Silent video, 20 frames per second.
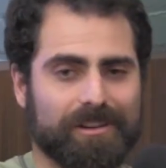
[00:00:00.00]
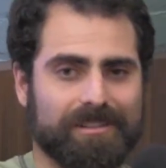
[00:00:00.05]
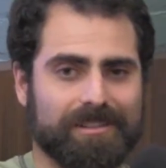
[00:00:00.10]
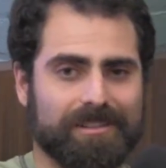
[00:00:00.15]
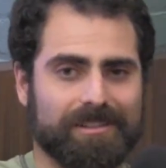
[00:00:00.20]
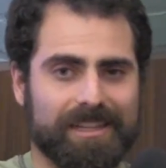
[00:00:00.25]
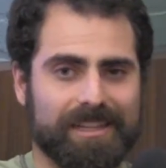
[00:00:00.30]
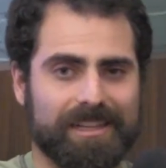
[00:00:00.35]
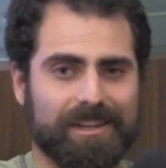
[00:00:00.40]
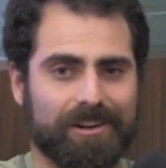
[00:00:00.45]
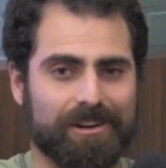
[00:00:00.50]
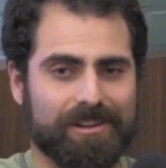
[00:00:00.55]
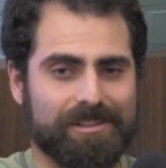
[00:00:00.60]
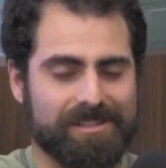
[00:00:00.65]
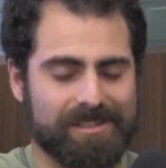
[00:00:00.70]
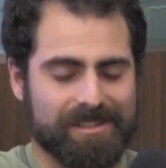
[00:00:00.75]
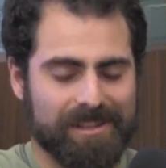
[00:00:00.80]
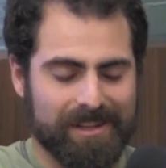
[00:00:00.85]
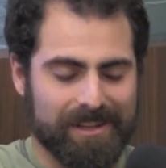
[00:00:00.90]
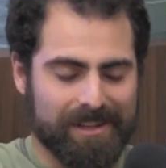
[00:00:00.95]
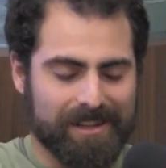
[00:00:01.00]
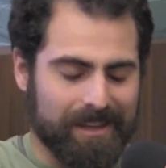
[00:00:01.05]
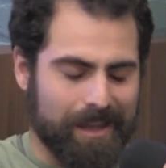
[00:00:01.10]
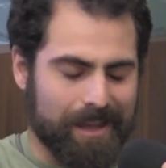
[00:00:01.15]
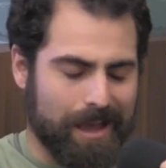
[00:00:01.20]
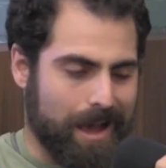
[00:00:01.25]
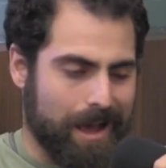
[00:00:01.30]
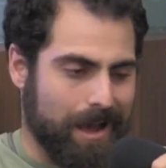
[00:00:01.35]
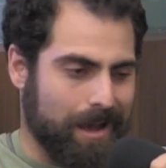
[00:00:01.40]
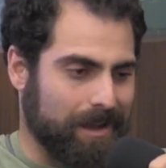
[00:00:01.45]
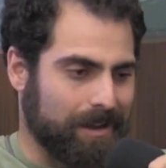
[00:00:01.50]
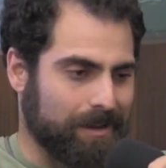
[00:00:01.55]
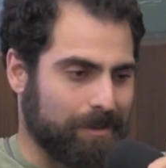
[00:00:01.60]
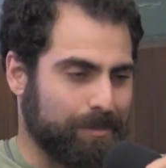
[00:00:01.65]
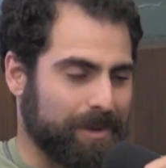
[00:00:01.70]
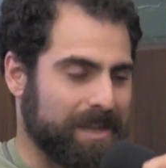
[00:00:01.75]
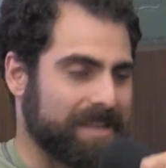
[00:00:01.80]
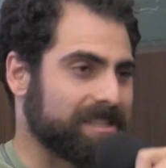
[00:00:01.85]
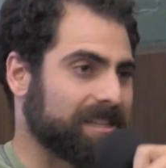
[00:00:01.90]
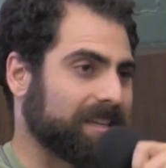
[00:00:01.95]
leaders
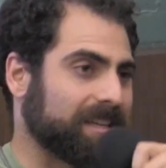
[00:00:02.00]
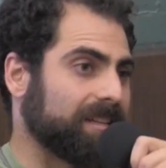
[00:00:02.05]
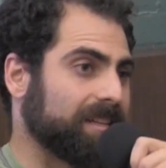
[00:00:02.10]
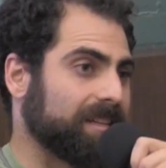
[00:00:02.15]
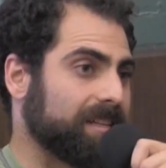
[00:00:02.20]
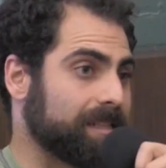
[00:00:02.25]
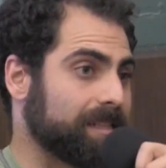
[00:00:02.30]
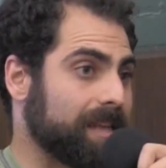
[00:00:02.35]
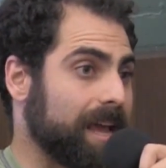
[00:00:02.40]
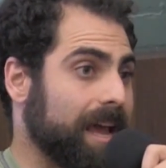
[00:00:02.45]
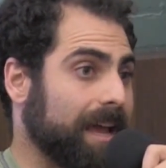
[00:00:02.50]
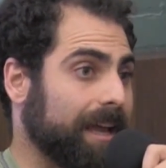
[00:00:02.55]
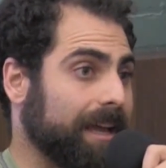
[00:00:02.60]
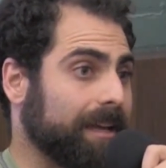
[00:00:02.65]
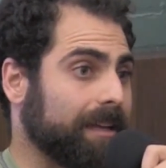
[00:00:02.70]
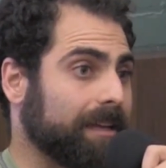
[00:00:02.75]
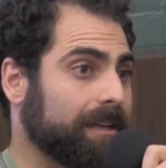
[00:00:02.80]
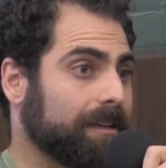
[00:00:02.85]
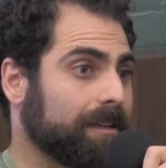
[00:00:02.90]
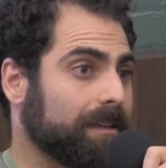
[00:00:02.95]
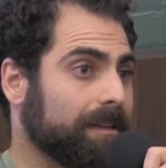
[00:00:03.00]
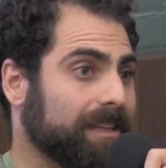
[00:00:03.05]
basically say,